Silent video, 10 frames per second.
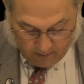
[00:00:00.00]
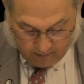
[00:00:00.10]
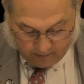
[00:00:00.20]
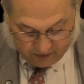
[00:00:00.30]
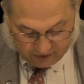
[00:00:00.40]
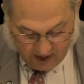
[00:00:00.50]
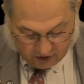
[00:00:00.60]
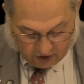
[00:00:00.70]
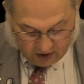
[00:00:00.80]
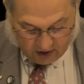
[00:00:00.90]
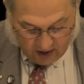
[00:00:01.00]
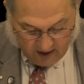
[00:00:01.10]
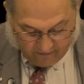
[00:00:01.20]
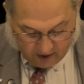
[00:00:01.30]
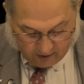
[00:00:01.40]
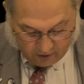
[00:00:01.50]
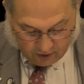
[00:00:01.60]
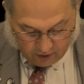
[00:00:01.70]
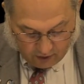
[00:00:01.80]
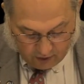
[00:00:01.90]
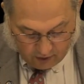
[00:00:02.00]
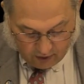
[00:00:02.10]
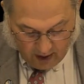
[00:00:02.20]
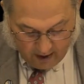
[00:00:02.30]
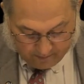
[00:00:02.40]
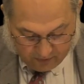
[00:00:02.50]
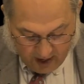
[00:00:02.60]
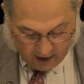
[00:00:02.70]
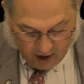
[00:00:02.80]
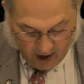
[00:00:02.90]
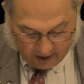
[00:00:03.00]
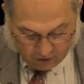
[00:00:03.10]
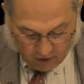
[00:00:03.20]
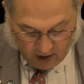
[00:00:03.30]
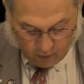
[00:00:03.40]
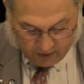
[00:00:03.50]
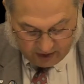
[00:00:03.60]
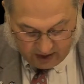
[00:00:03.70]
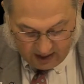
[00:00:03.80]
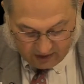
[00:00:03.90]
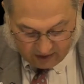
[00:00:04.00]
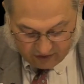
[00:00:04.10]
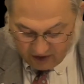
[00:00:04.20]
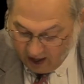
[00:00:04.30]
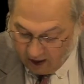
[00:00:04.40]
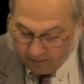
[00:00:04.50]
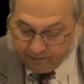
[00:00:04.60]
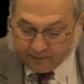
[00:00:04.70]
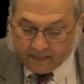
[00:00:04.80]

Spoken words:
Possession of a narcotic drug with intent to sell.